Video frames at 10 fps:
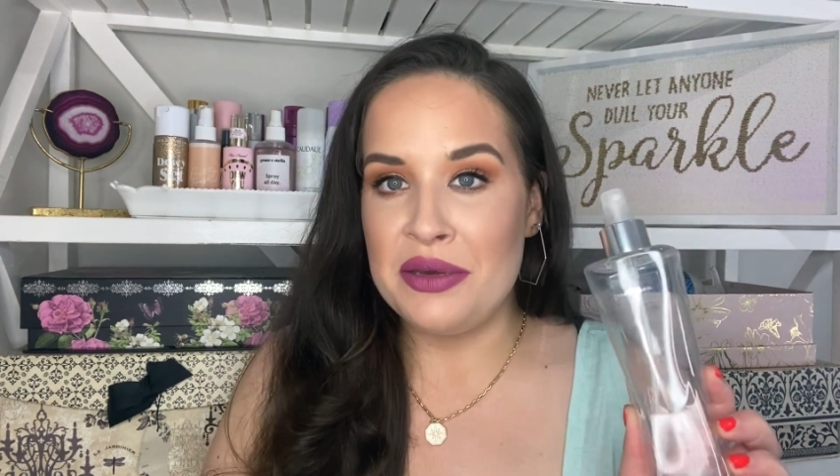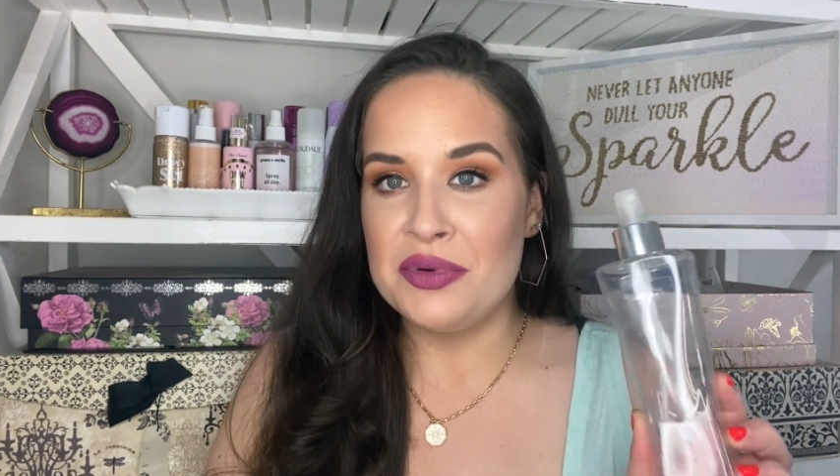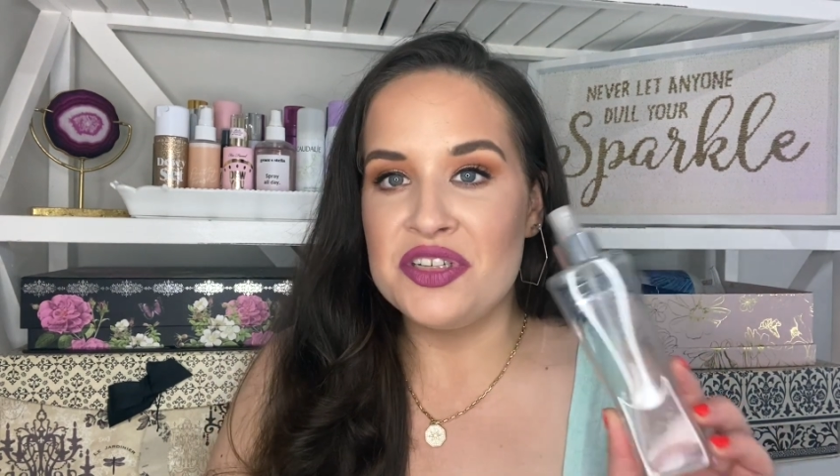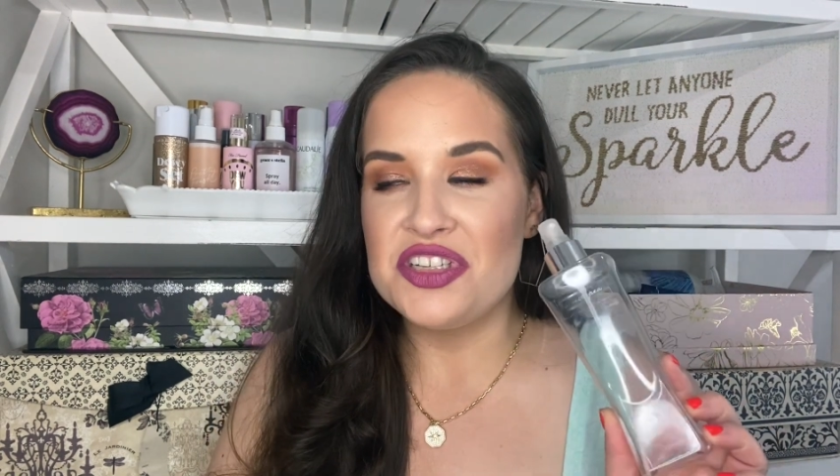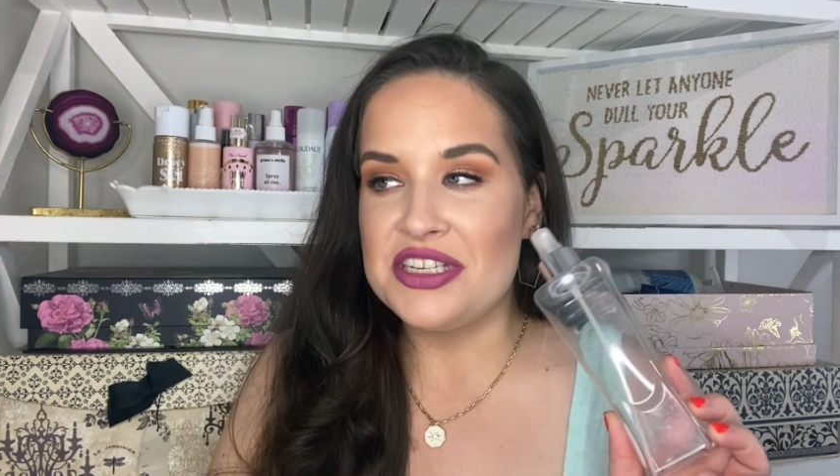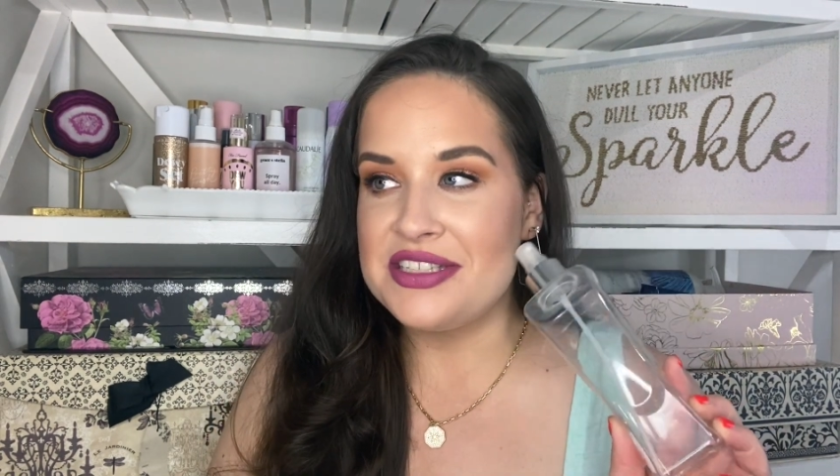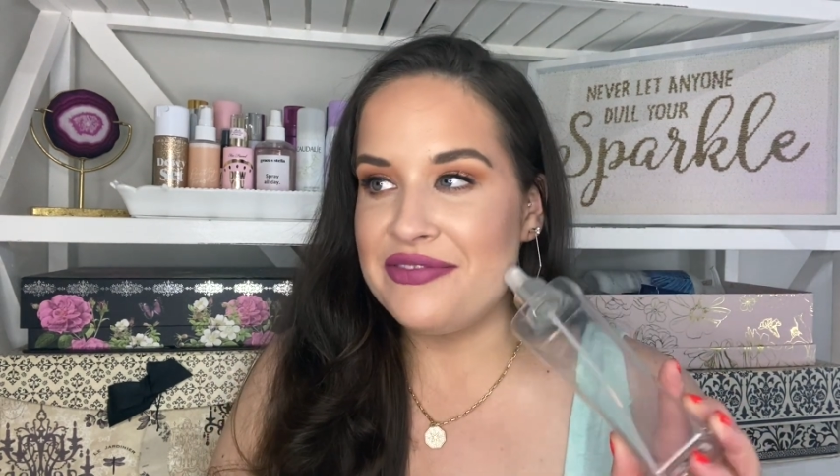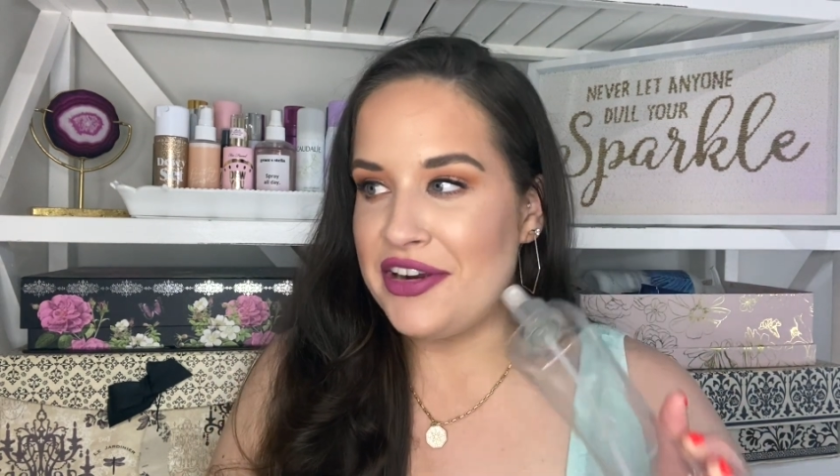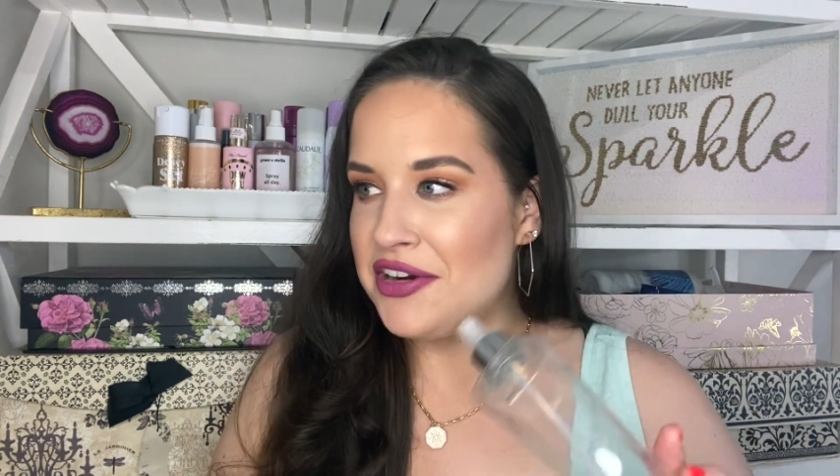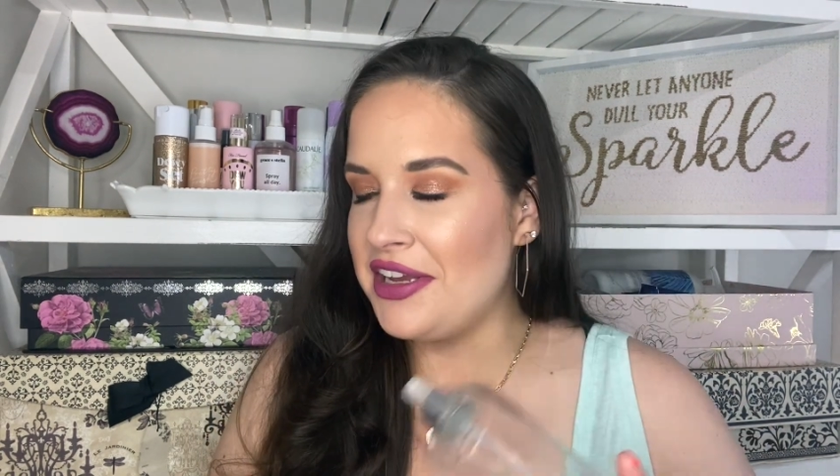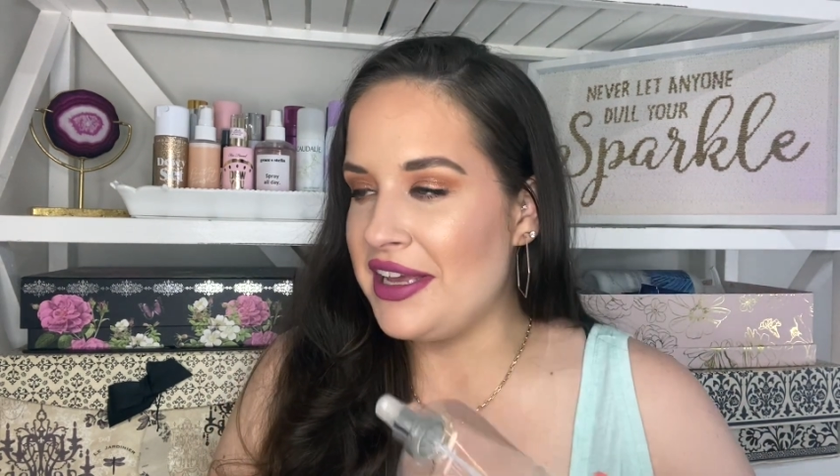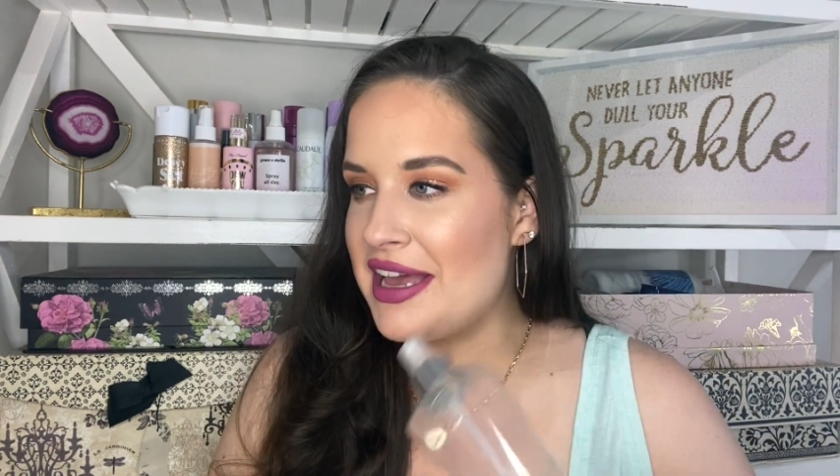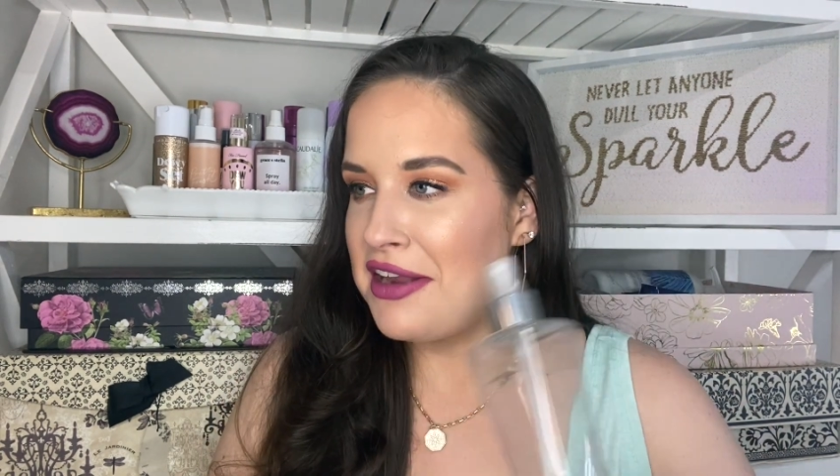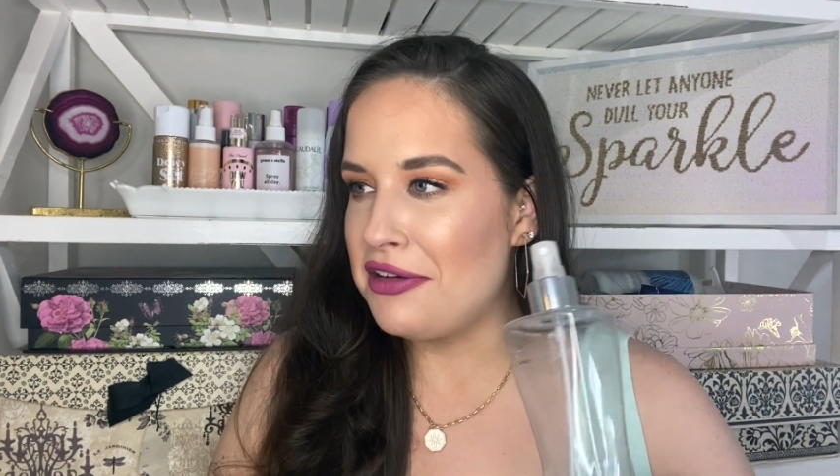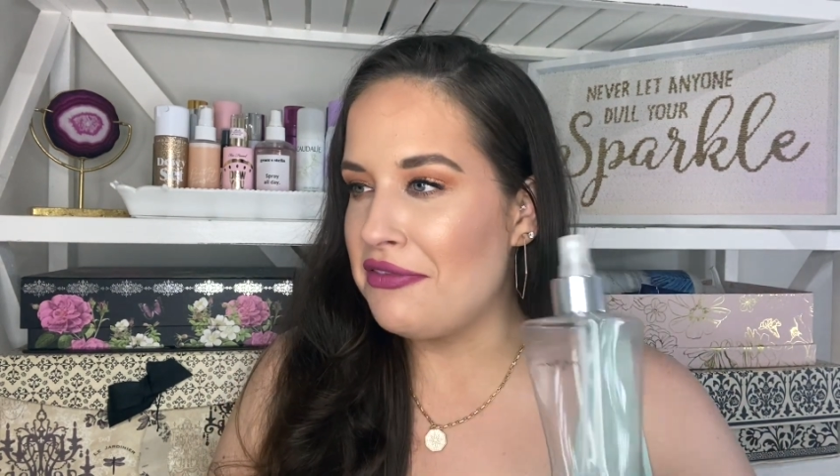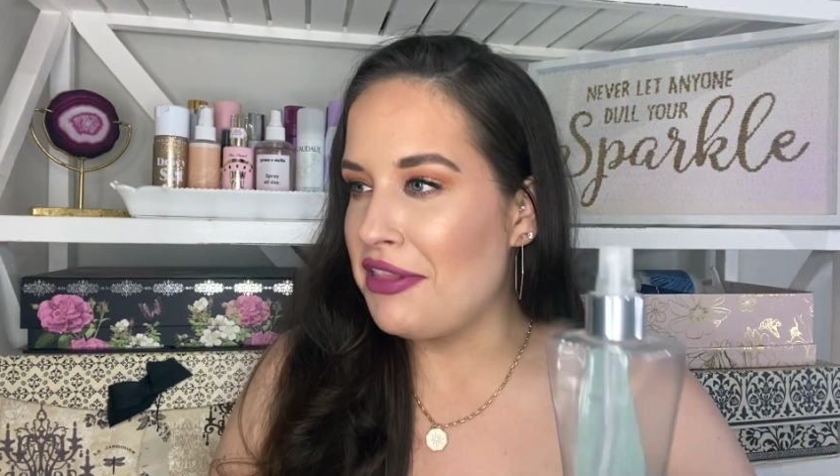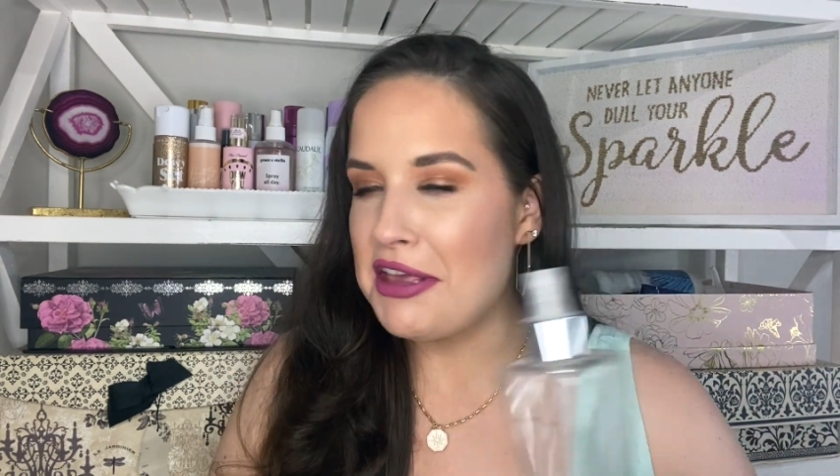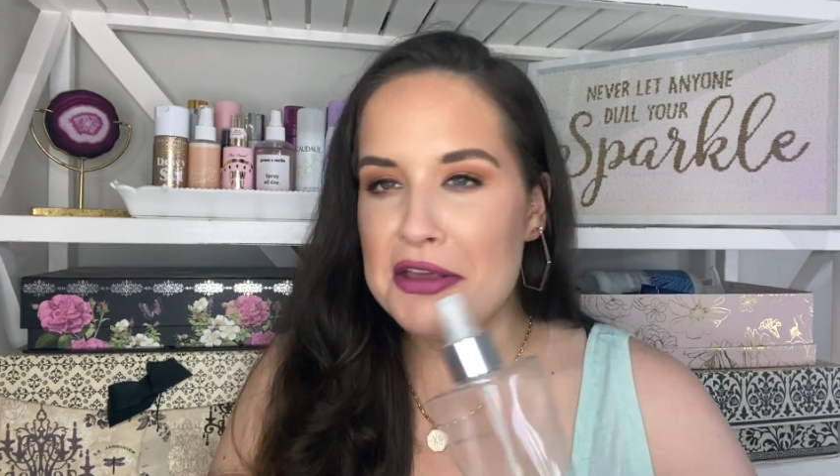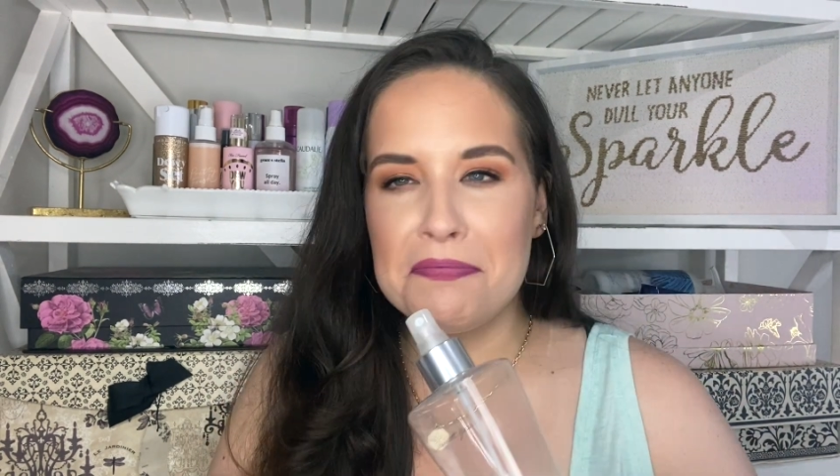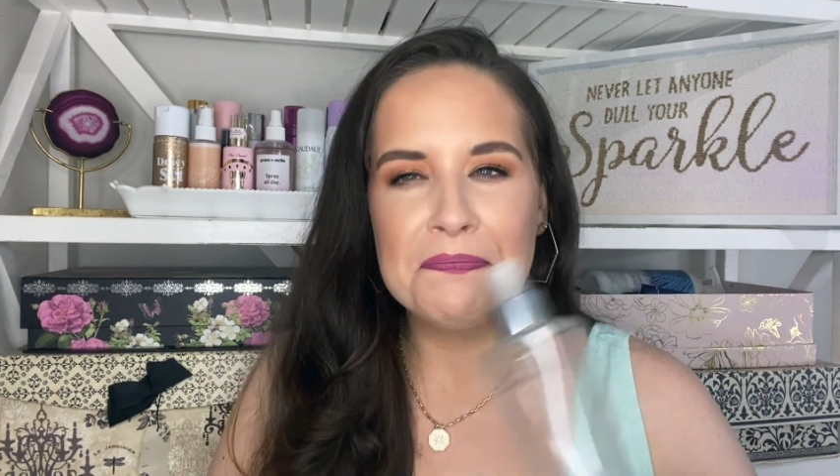which is very kind of like